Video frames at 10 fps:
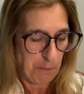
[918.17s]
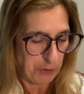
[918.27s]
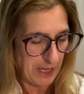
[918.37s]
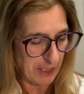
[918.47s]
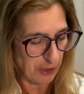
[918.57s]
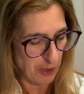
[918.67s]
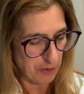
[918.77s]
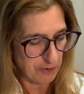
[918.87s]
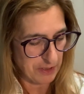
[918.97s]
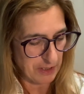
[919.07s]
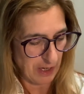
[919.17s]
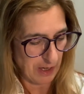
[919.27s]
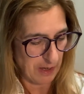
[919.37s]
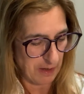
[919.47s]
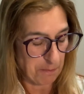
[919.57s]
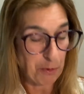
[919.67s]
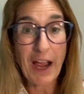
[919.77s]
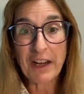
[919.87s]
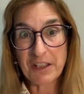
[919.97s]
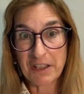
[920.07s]
plainclothes
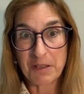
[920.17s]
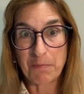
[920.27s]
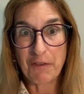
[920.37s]
practice